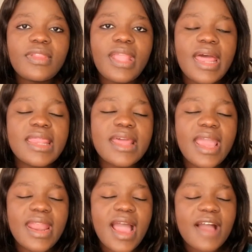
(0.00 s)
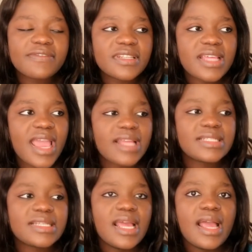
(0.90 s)
and then after
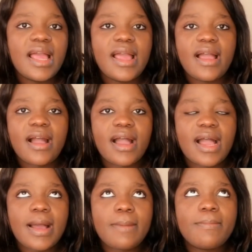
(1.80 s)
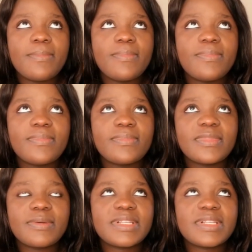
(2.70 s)
that, there